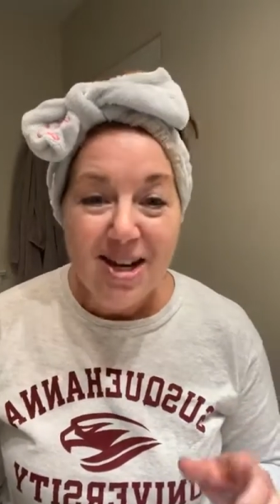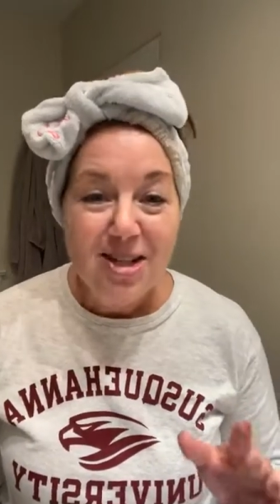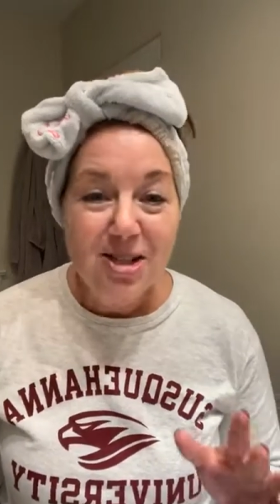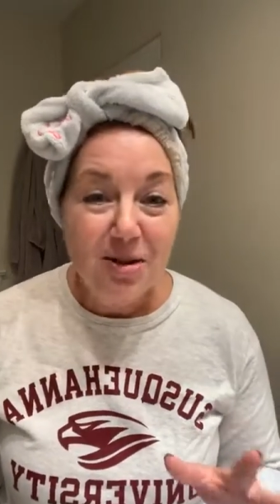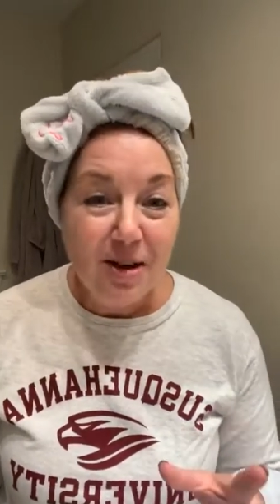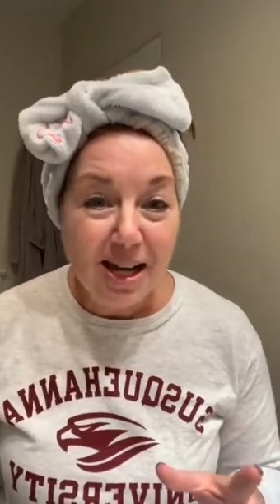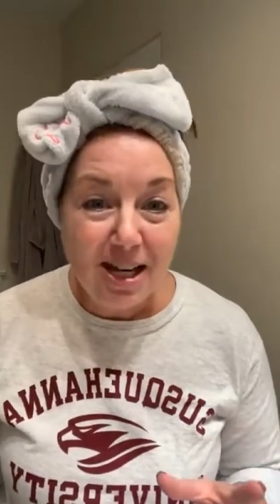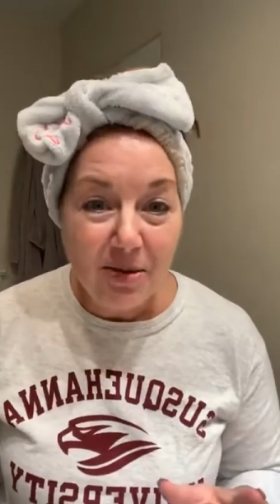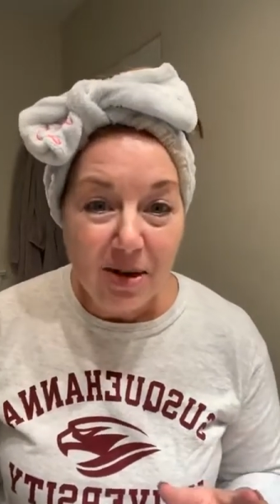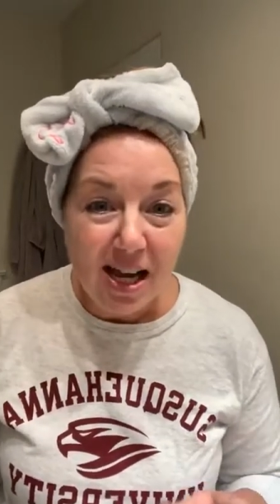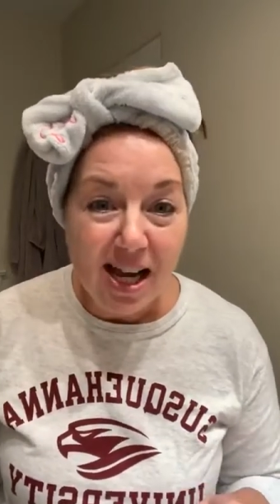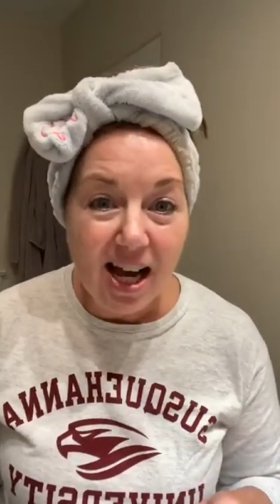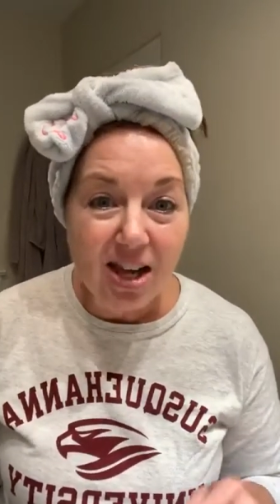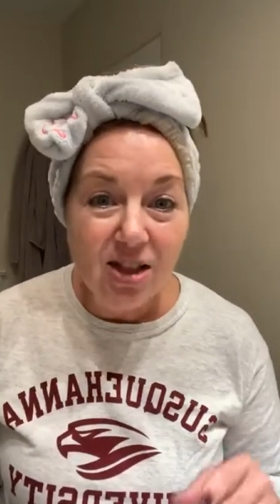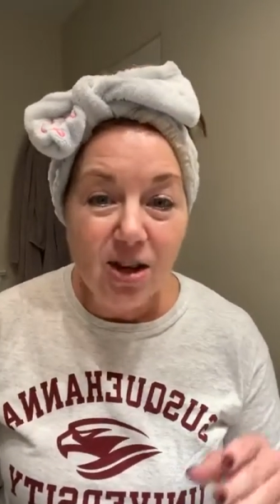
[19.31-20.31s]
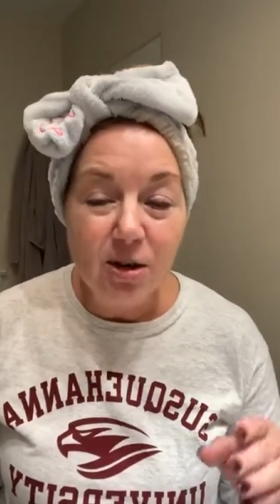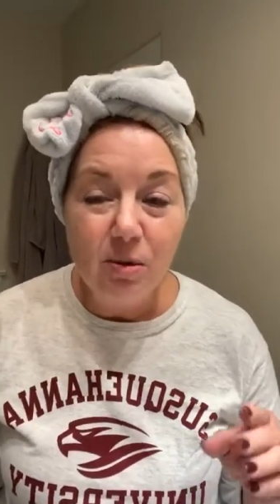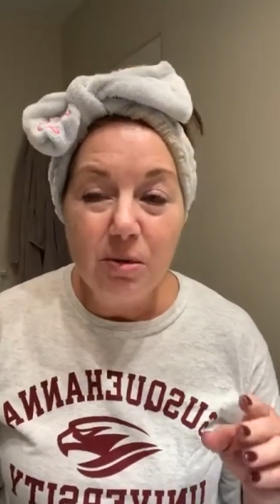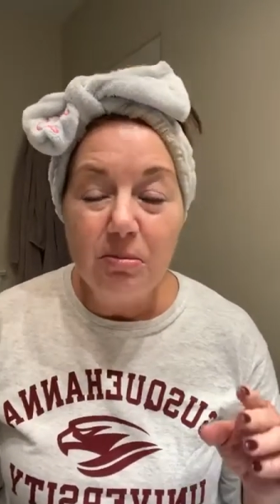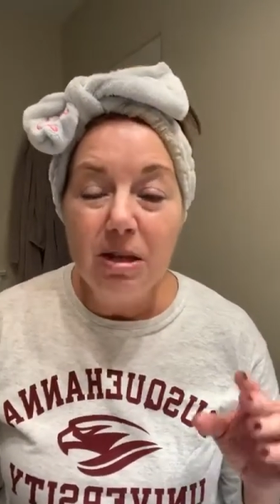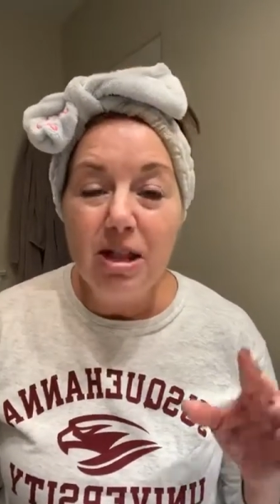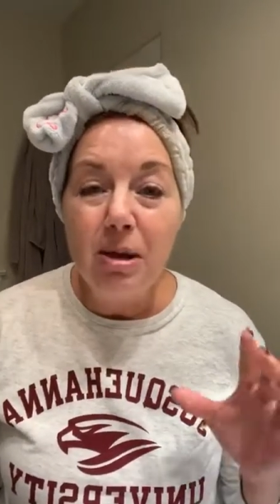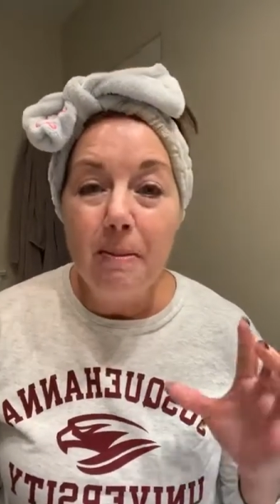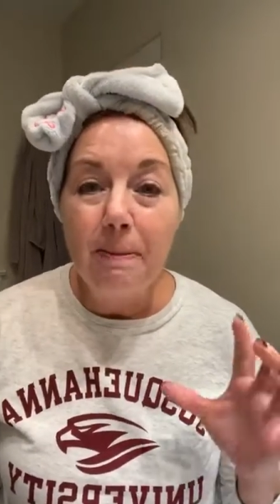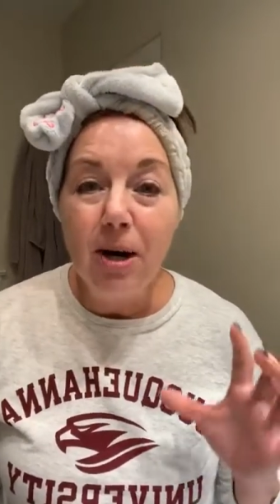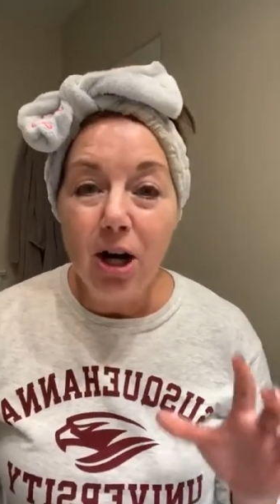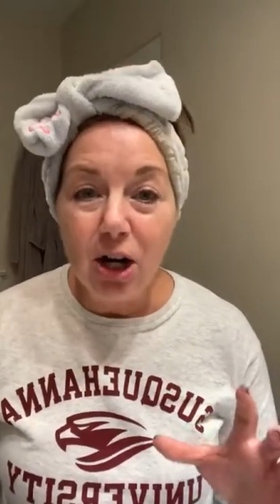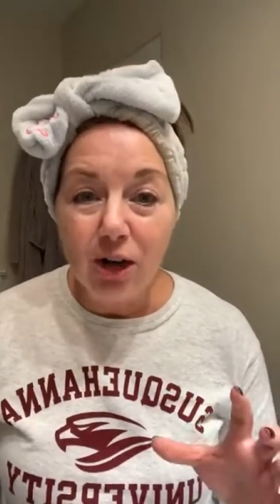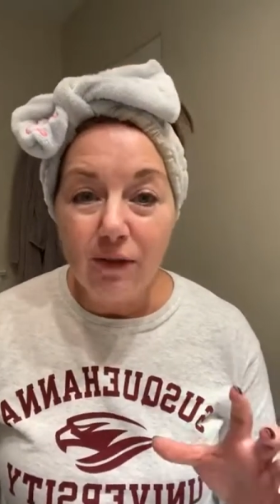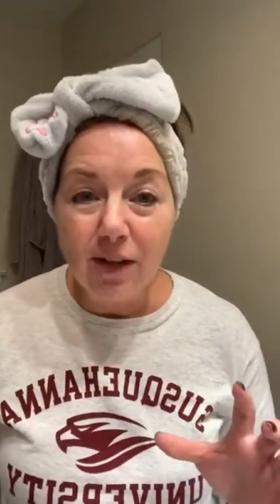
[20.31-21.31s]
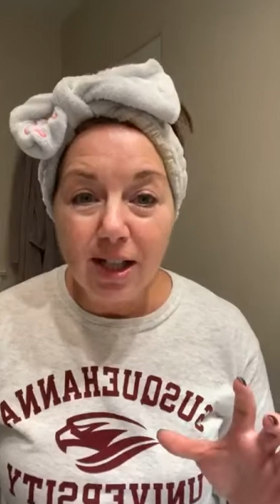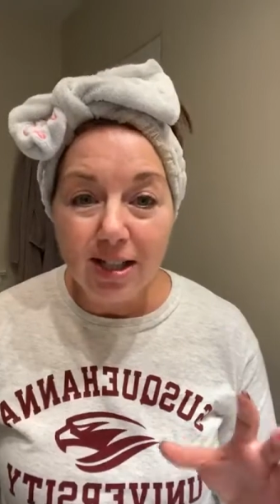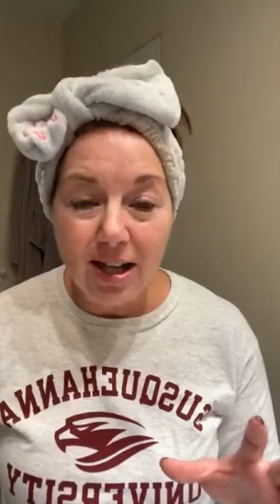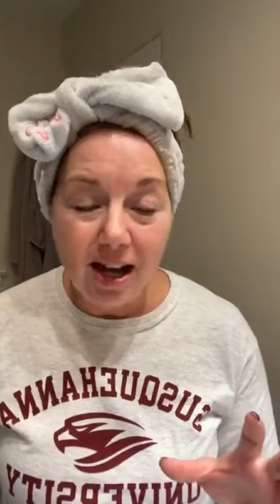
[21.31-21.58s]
So anyway, I thought it would be the perfect